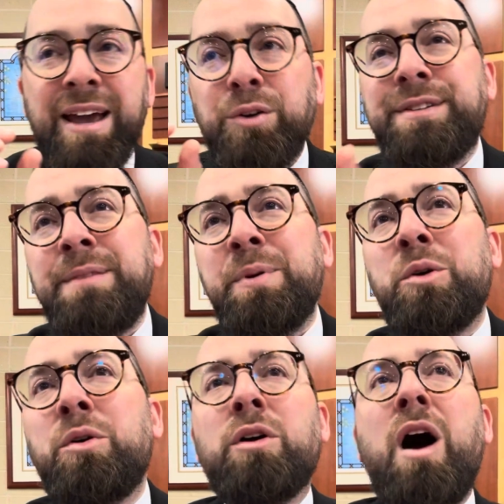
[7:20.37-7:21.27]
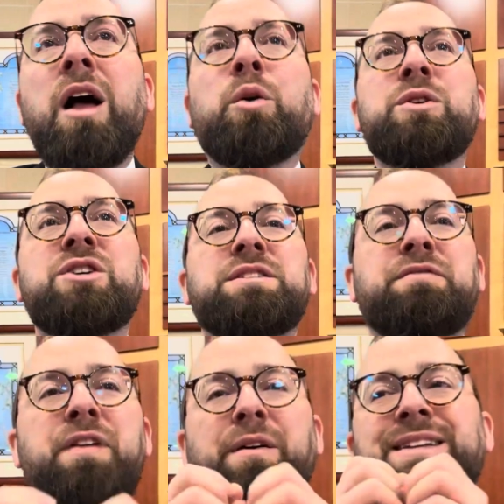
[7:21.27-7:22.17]
your typical collar which has a
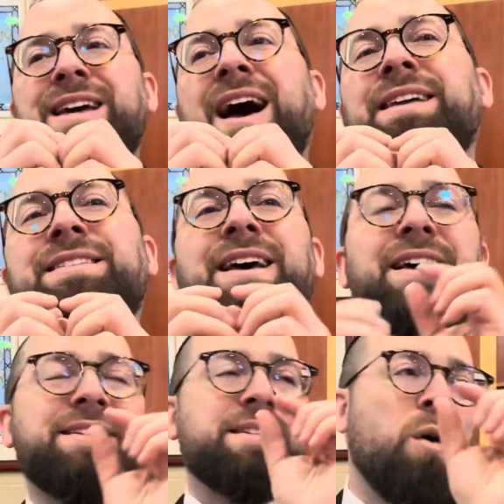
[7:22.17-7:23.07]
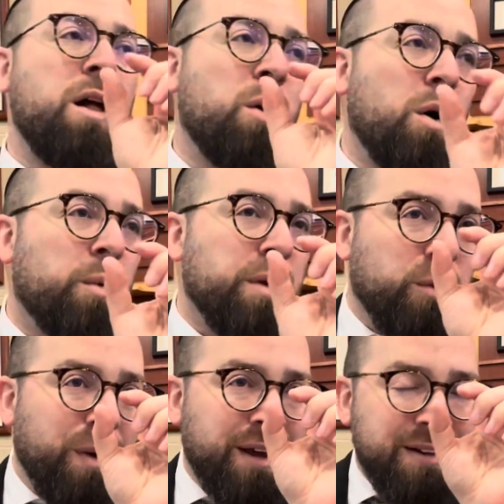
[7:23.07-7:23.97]
very tight, small hole where the
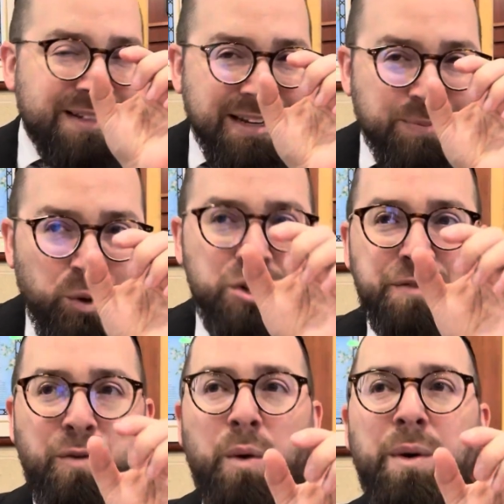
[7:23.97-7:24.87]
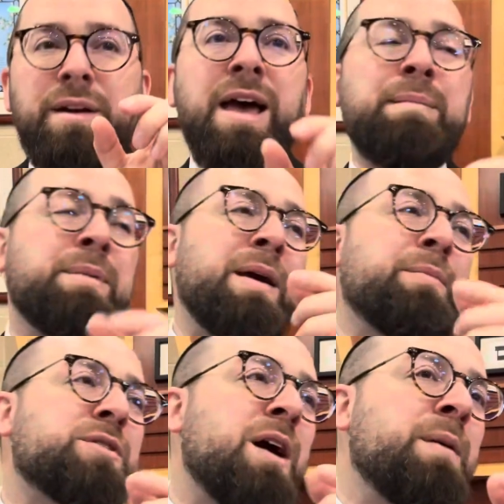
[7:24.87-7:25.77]
ring gets pushed forward, but maybe
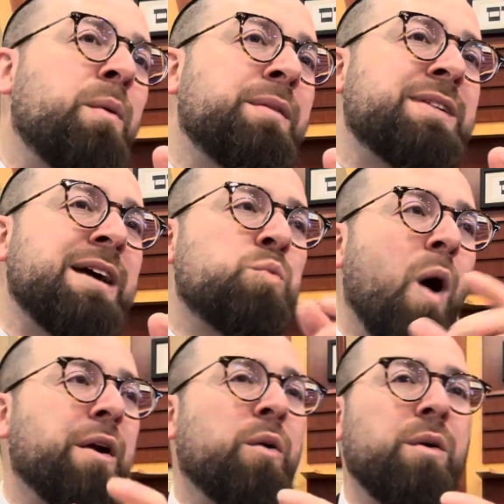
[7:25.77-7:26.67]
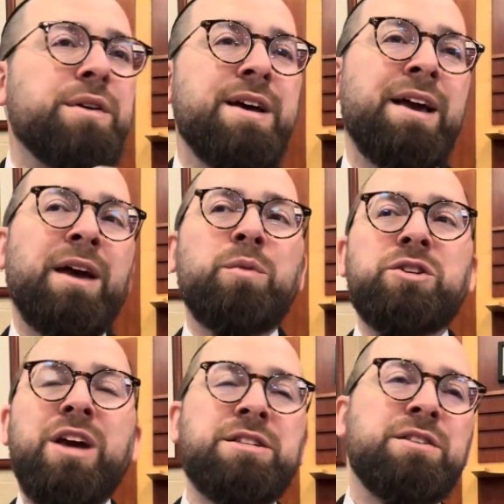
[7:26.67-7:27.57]
we're talking about one which has wider holes, in which
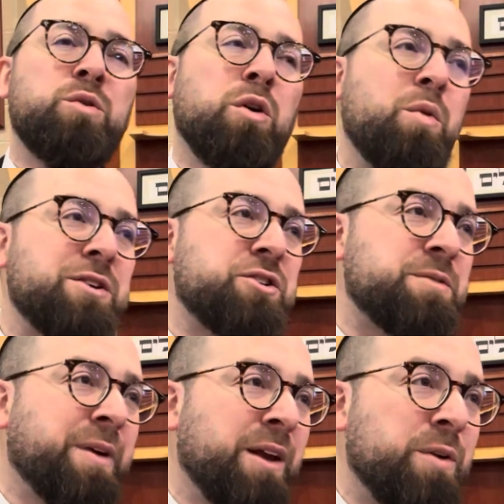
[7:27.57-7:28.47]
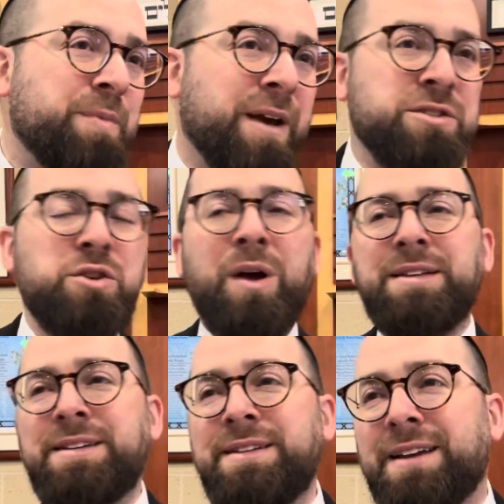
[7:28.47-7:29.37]
case this whole question to begin with, because there's no
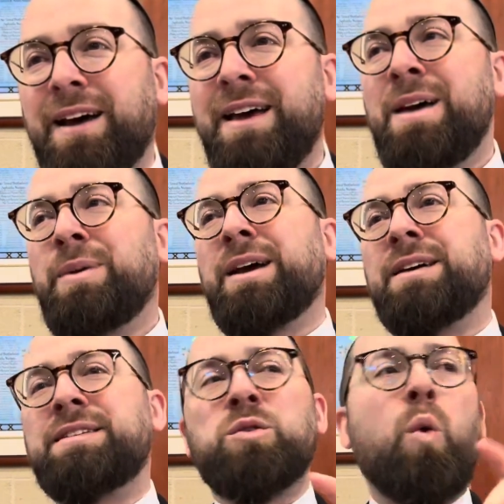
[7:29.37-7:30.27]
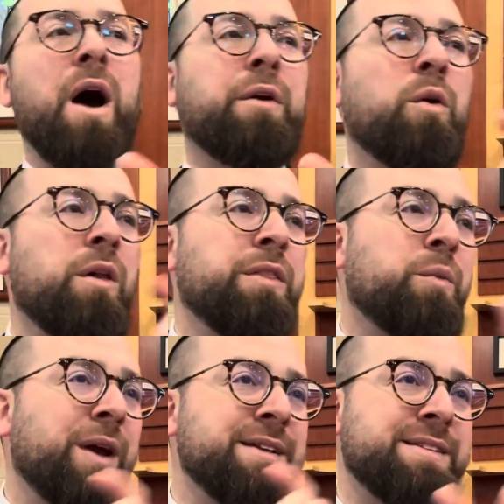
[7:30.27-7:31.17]
chatzitza, because it's a wider hole and the
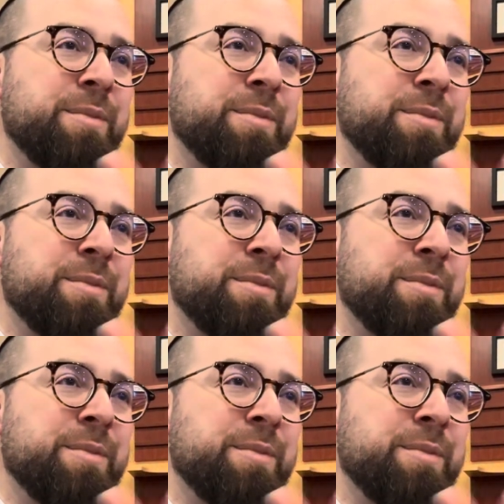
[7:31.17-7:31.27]
ring is